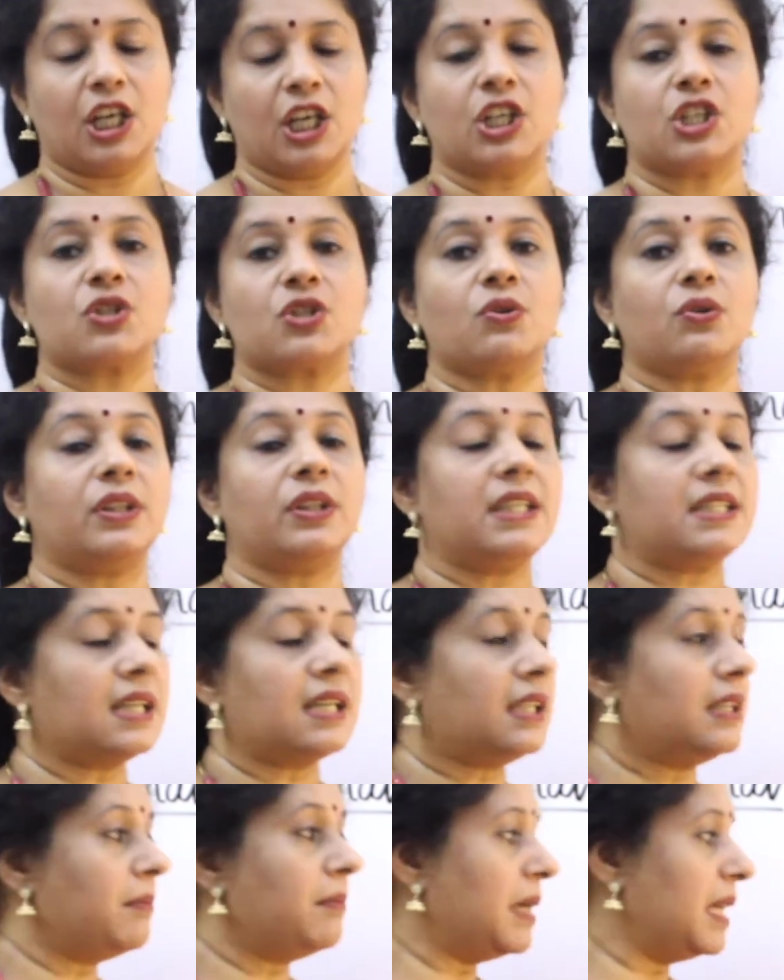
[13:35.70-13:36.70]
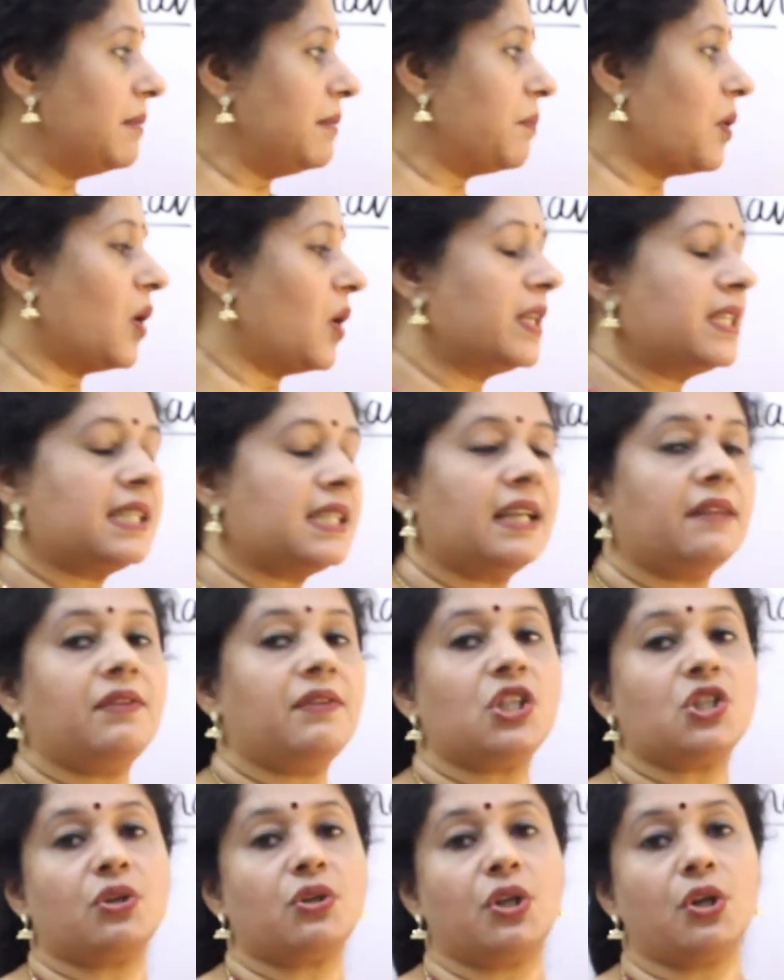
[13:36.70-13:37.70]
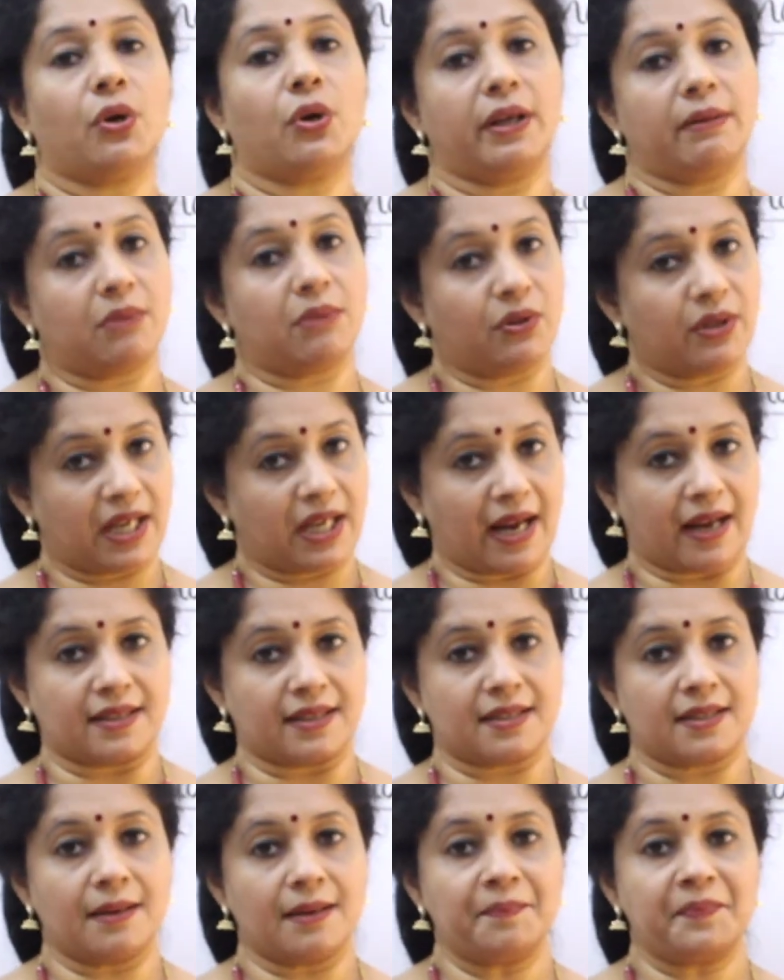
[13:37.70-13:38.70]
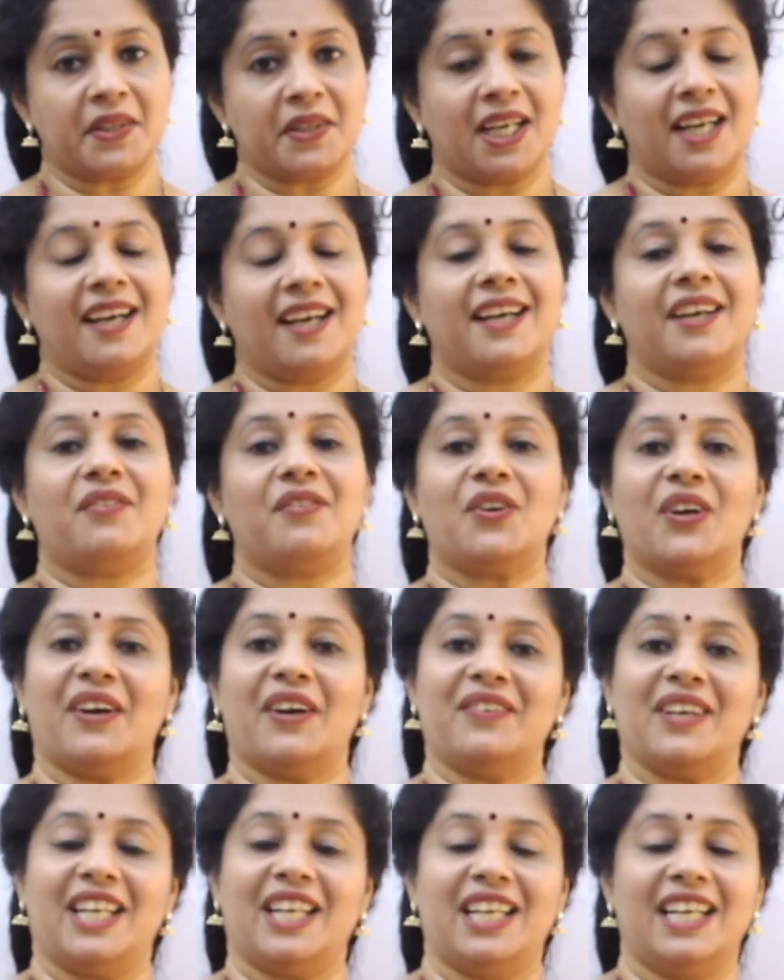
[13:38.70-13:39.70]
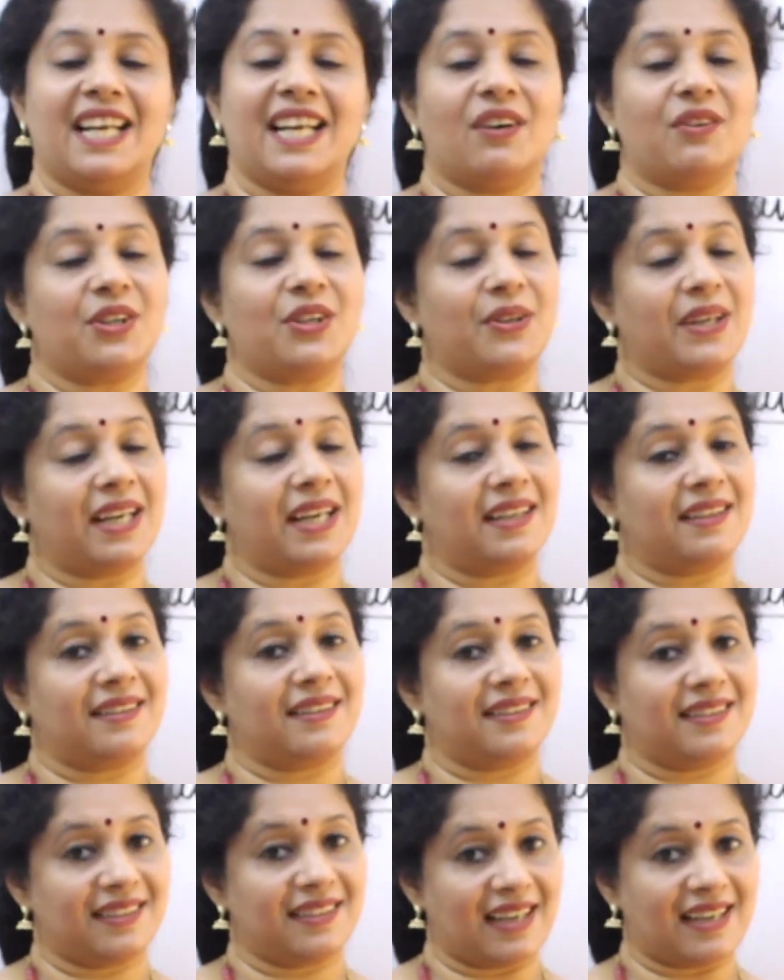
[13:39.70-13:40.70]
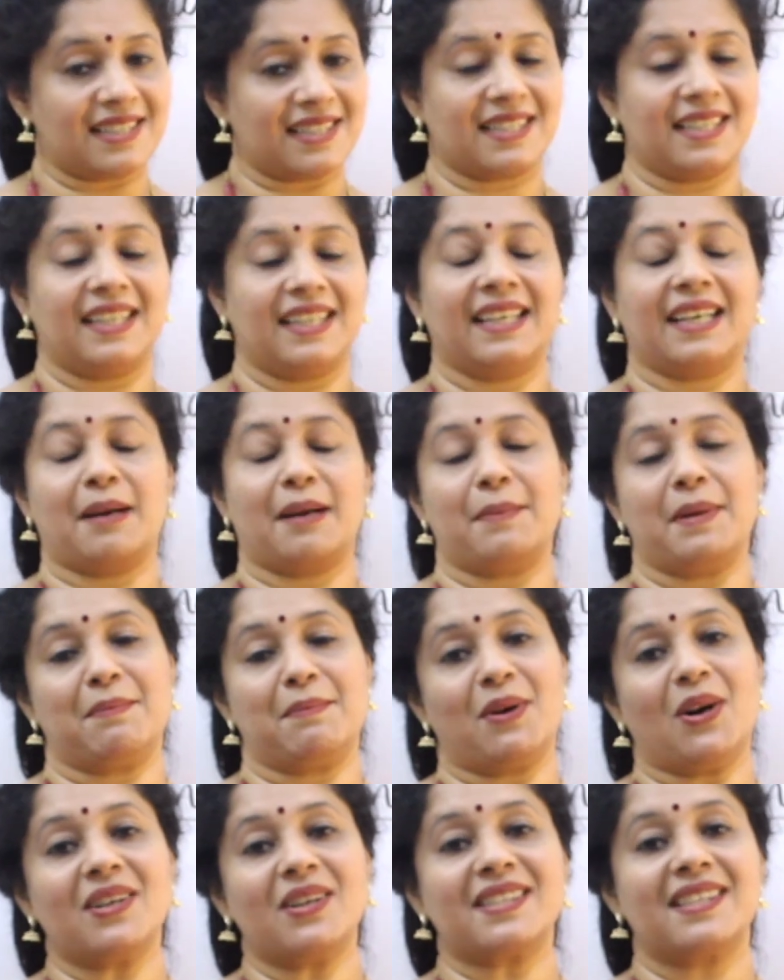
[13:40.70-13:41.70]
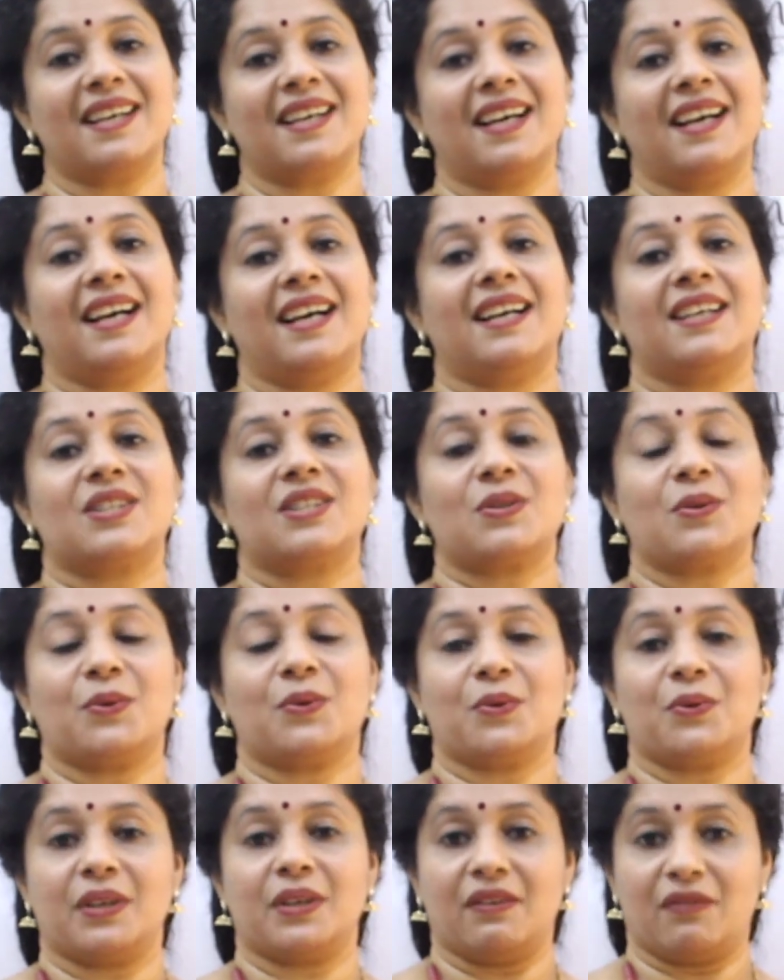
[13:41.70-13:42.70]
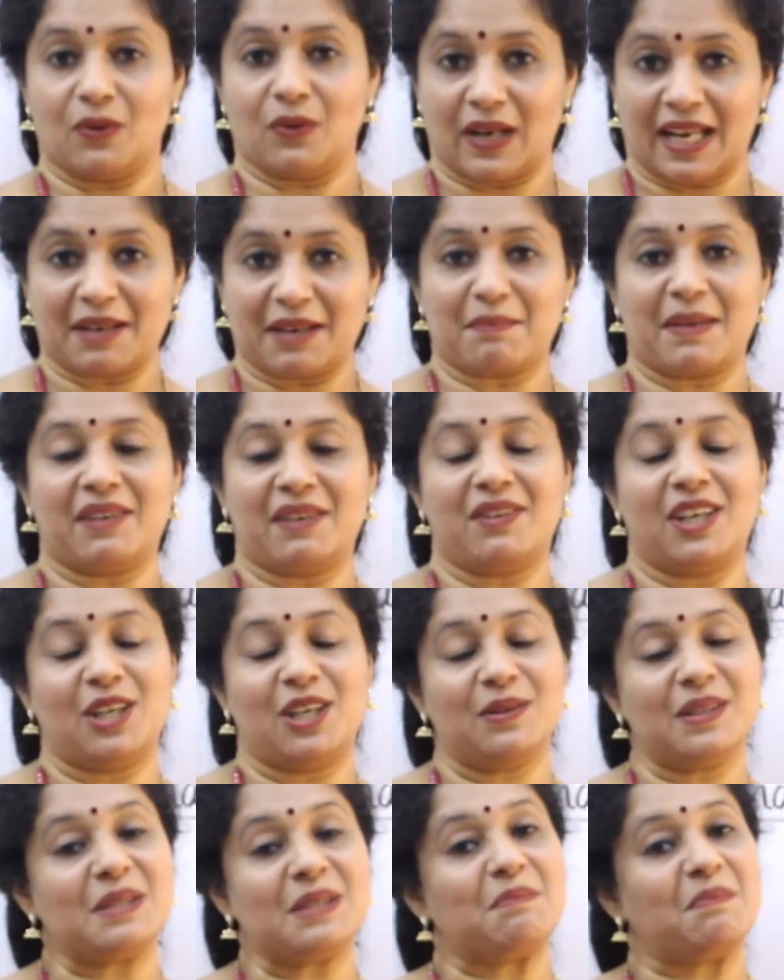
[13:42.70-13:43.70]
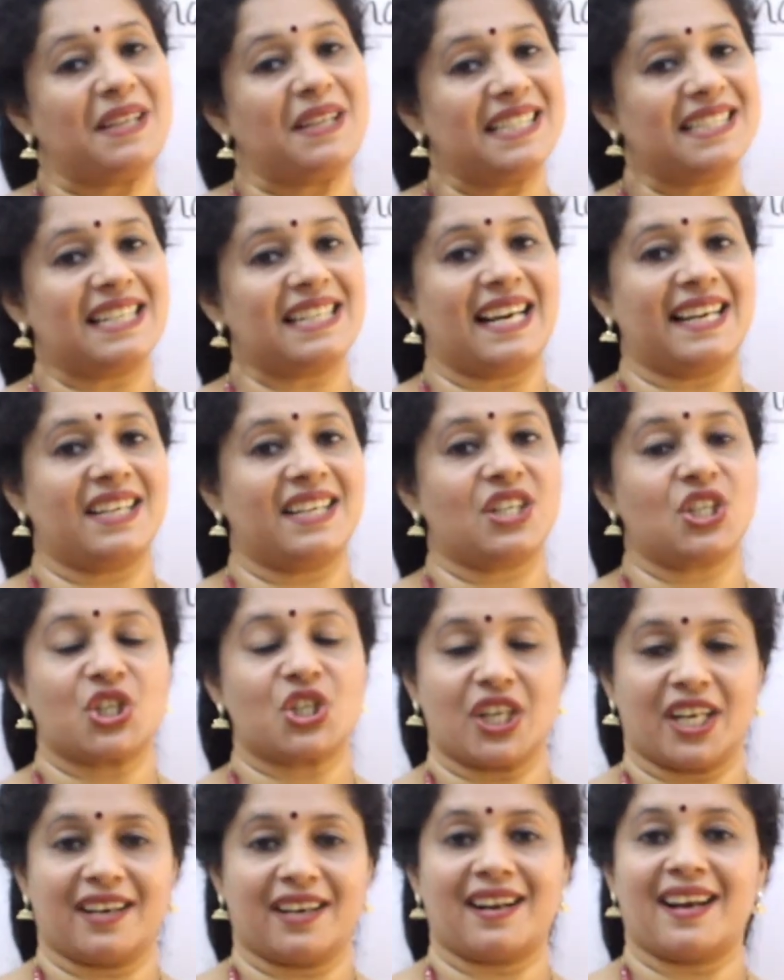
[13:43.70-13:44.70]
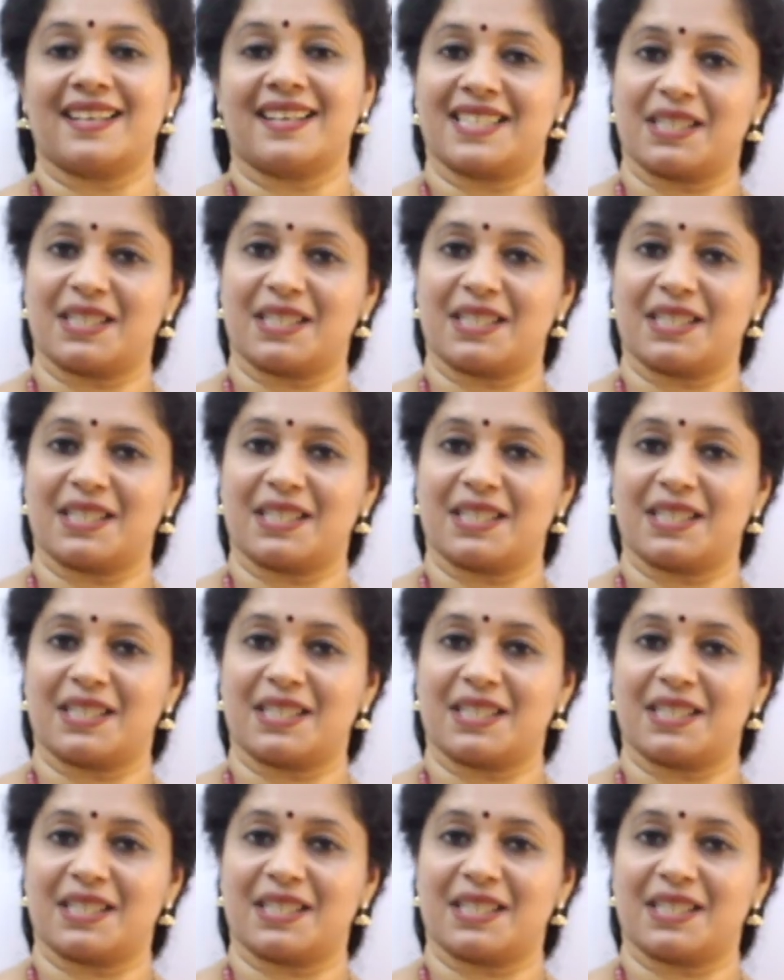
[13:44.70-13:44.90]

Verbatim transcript: So these are the main points that we should know about cancer. If you have any doubt, you can ask in the comment box. So if you like my videos, please like, share and